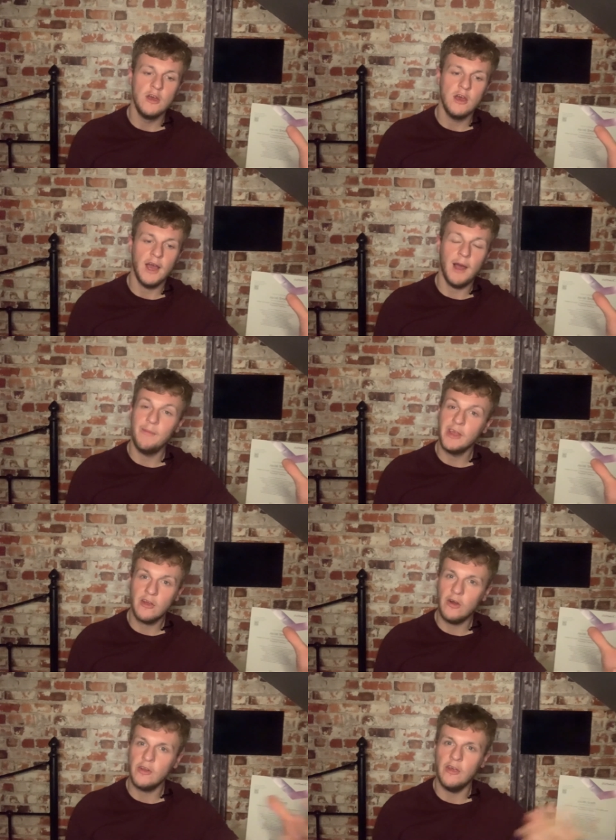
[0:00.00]
how many
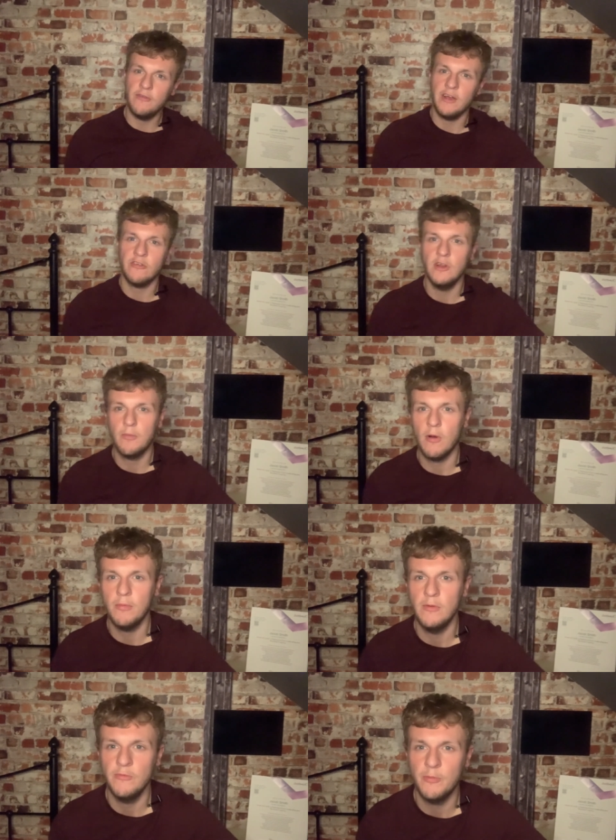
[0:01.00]
cardiovascular
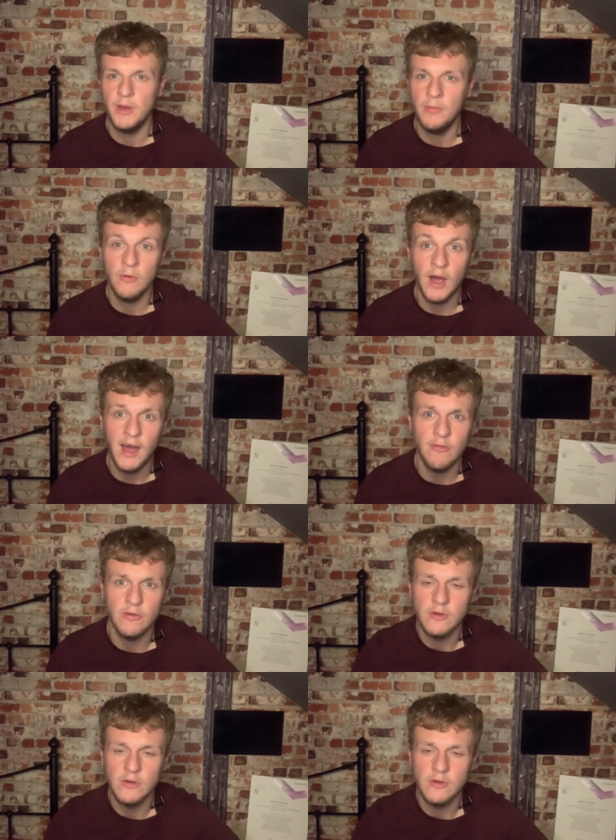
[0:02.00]
problems people have.